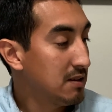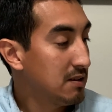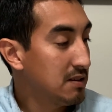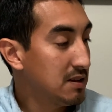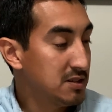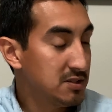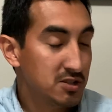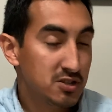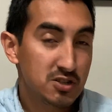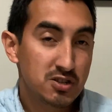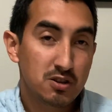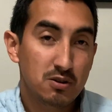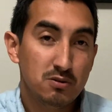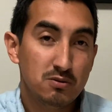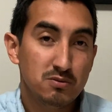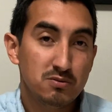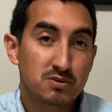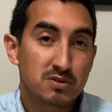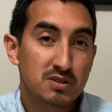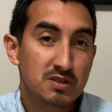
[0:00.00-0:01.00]
It just
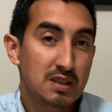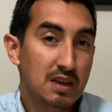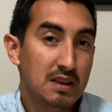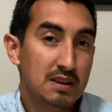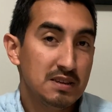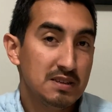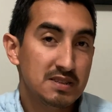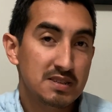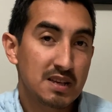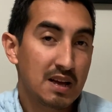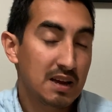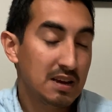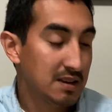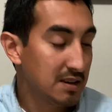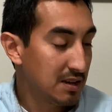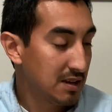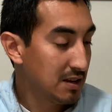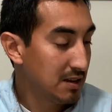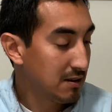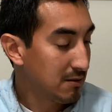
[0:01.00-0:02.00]
shows that he
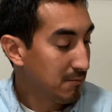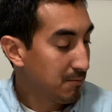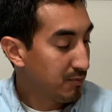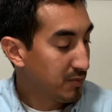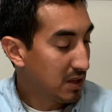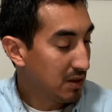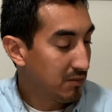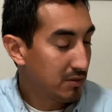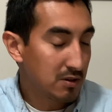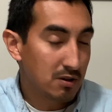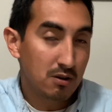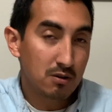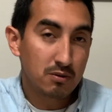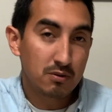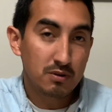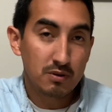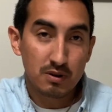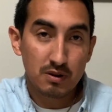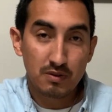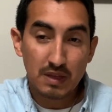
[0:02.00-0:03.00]
signed it, even
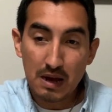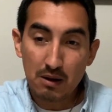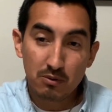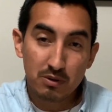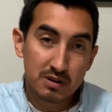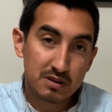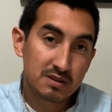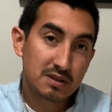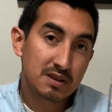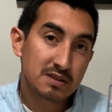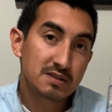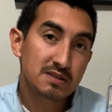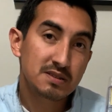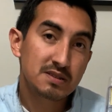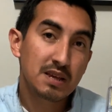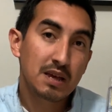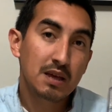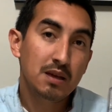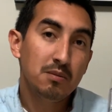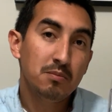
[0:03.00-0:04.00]
though that one does the
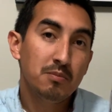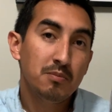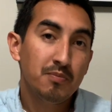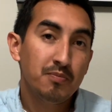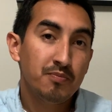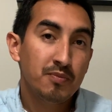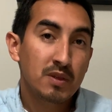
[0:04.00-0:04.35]
same.